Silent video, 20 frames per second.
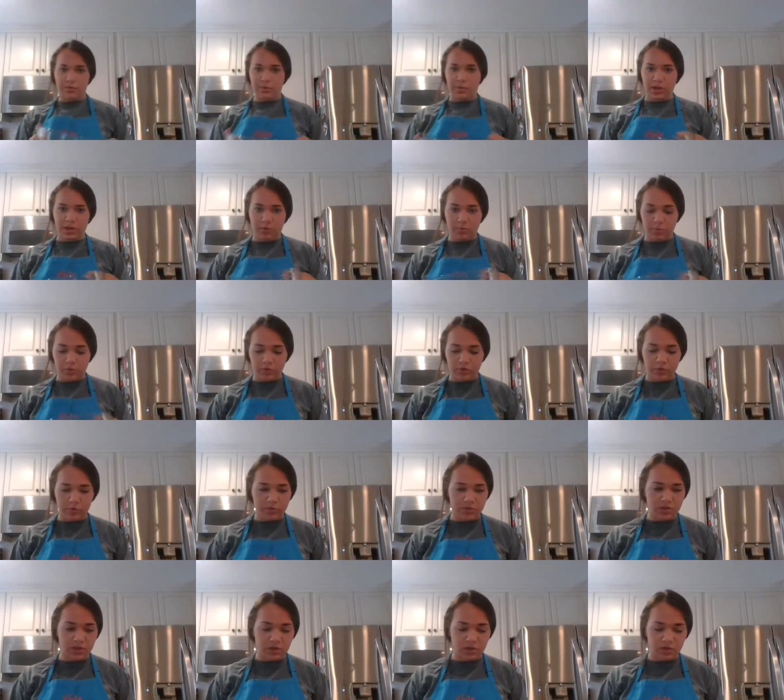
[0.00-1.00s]
medium bowl, so I'm
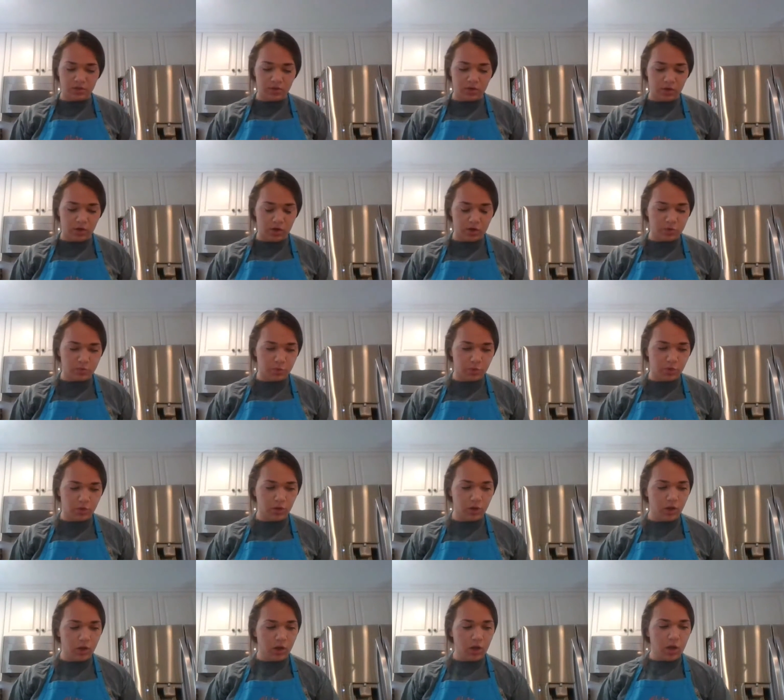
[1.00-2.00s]
just going to use a large bowl.
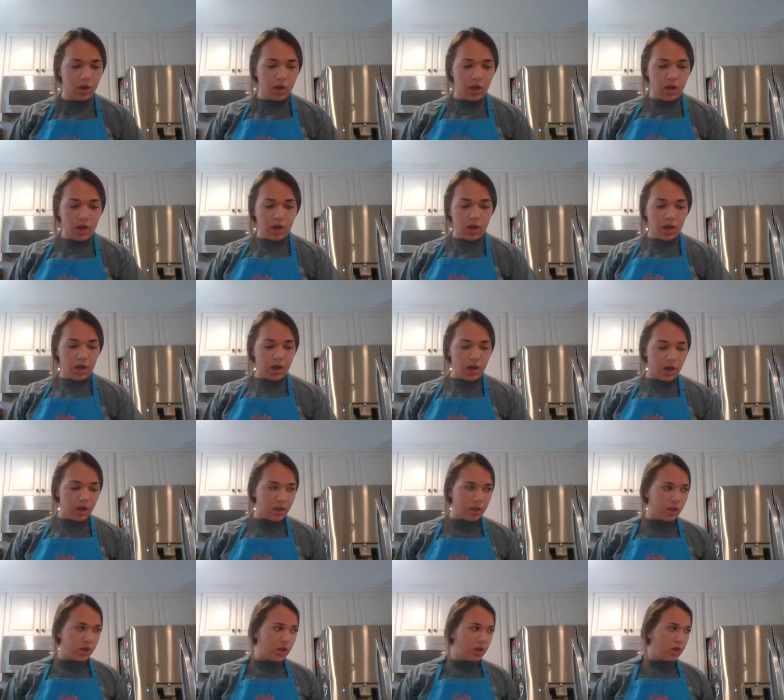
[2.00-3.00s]
And
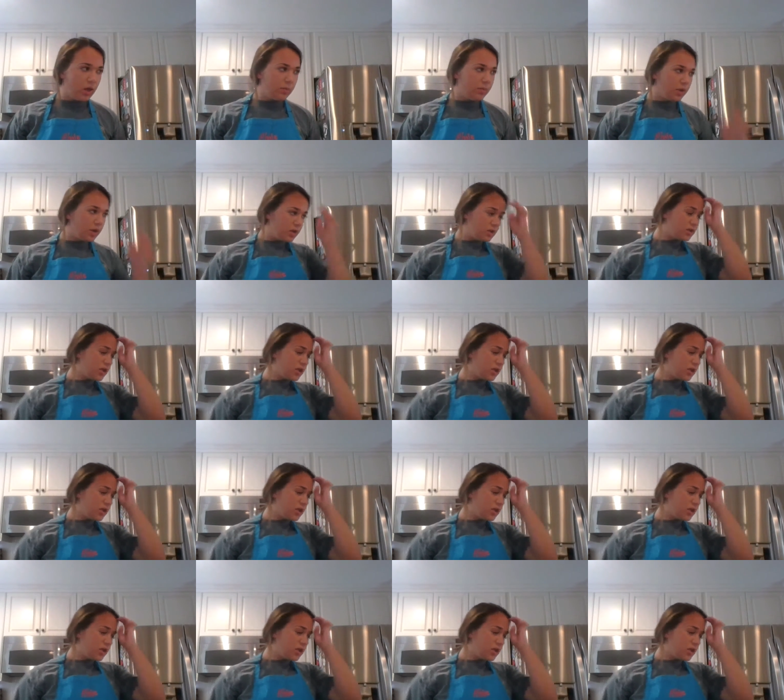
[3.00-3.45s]
then I'm going to